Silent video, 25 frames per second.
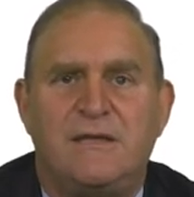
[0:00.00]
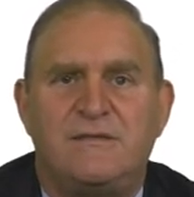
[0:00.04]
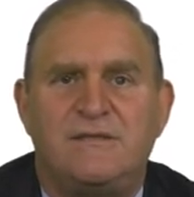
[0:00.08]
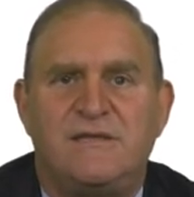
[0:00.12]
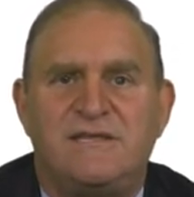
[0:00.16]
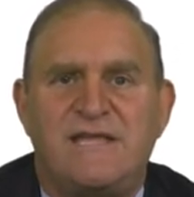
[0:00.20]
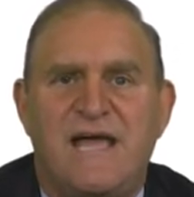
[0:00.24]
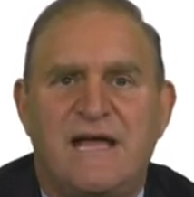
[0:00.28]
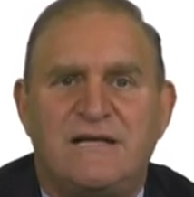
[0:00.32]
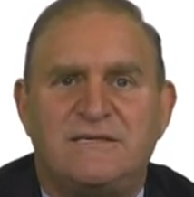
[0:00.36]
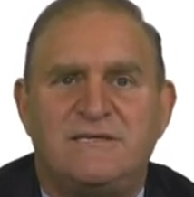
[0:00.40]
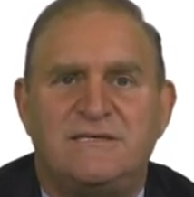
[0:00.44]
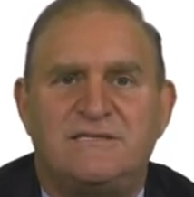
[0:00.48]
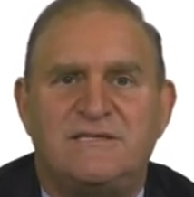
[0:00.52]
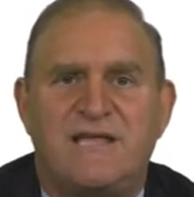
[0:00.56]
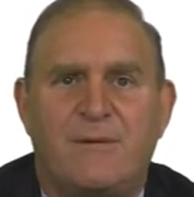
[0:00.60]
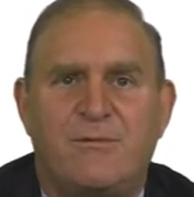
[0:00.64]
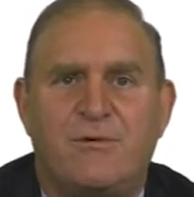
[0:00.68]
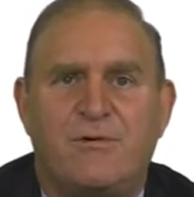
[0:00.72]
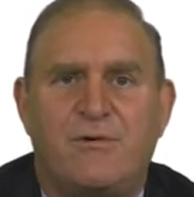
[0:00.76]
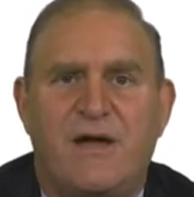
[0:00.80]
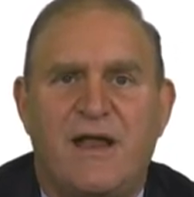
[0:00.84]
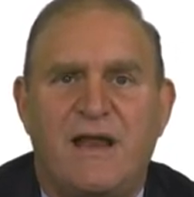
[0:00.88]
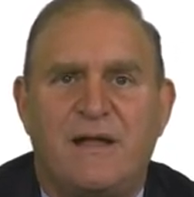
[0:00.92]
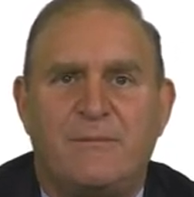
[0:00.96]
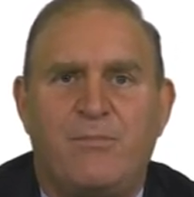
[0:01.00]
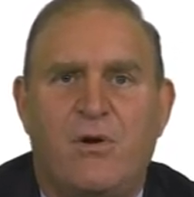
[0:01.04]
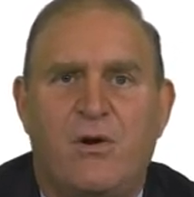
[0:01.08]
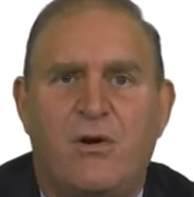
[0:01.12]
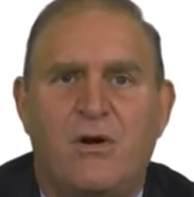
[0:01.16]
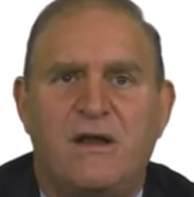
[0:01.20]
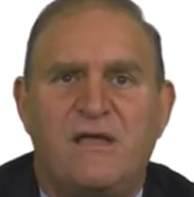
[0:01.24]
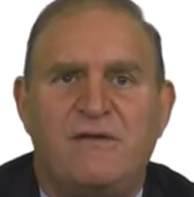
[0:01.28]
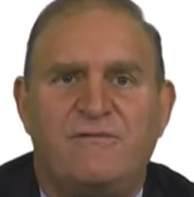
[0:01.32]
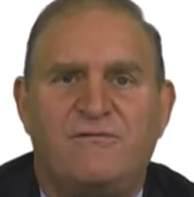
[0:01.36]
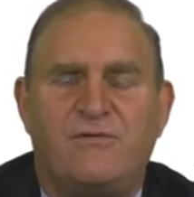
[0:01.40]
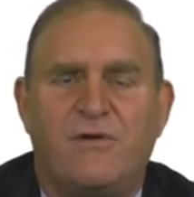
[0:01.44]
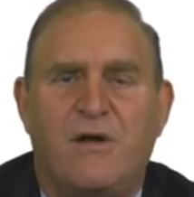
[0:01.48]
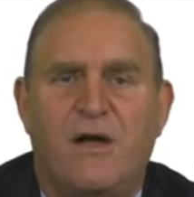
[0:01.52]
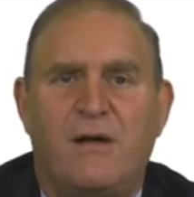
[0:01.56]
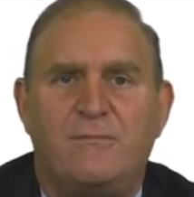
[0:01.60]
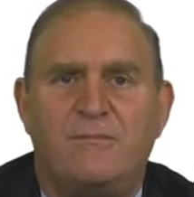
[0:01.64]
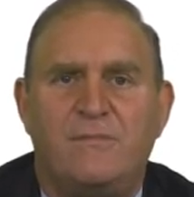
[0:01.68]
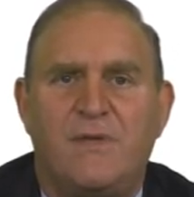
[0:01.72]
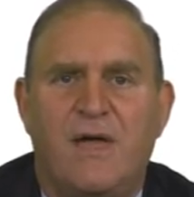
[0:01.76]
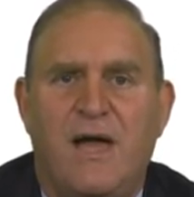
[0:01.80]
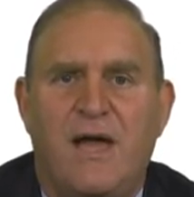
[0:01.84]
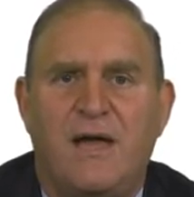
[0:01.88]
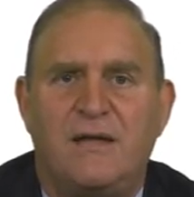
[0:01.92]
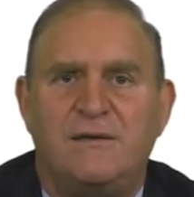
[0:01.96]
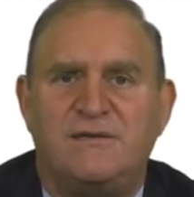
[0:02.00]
the Texas Democratic Party from uh,